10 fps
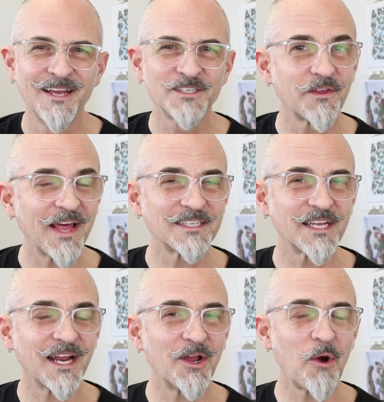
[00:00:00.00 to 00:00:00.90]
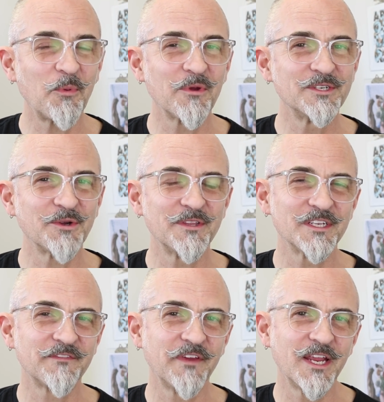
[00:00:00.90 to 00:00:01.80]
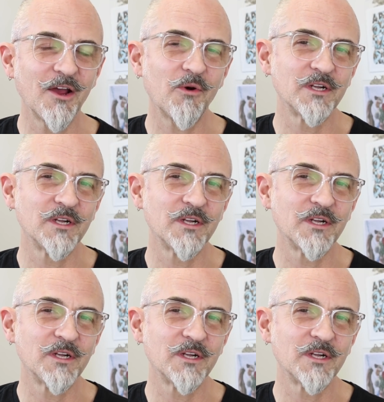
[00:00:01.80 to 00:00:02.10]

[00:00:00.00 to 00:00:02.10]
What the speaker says: So that's it. I hope you enjoyed this video